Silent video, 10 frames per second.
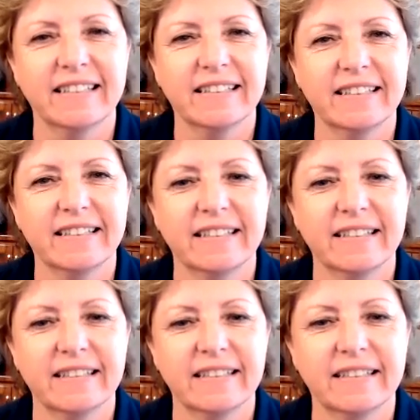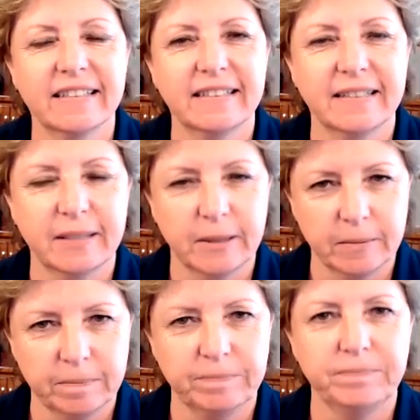
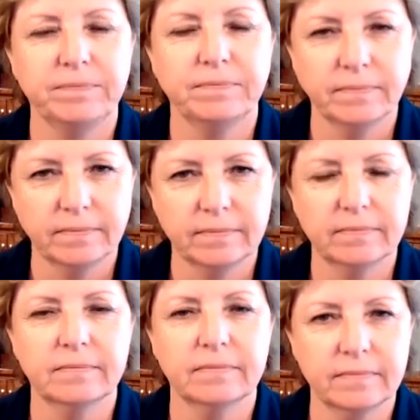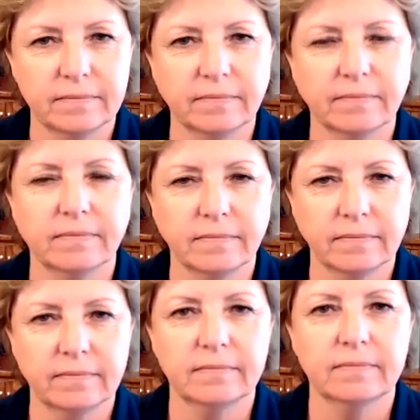
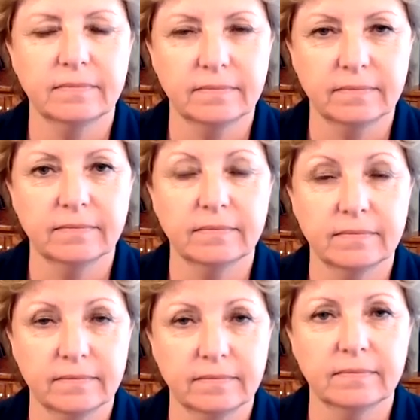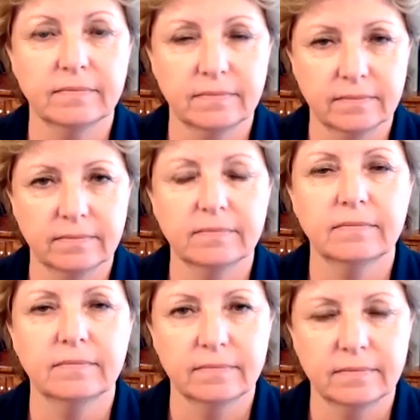
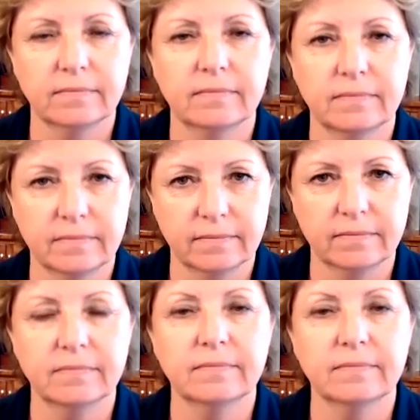No words are spoken by the person on screen.